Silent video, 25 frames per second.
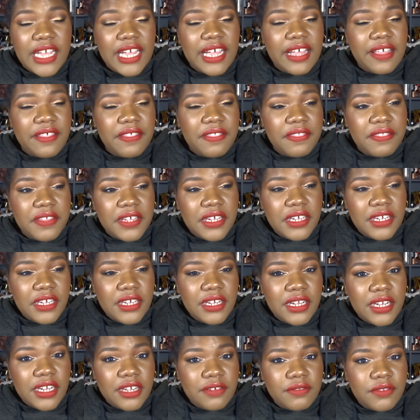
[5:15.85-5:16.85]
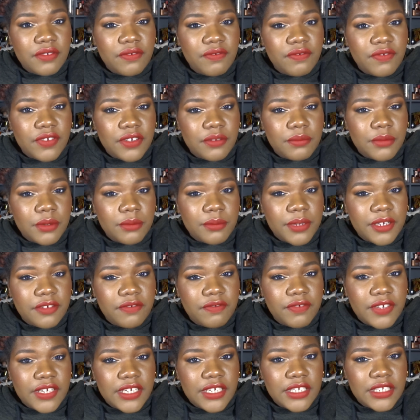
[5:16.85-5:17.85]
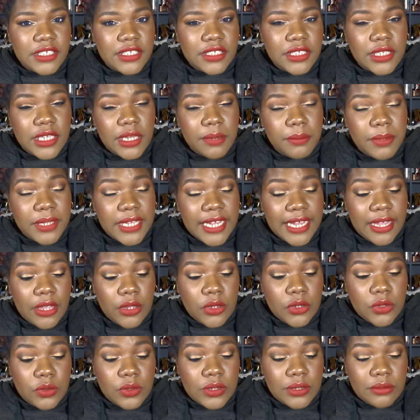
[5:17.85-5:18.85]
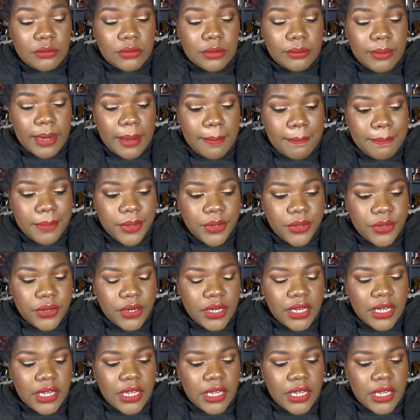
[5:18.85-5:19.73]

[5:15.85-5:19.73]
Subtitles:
I think it left a film on my face, but I can't really remember.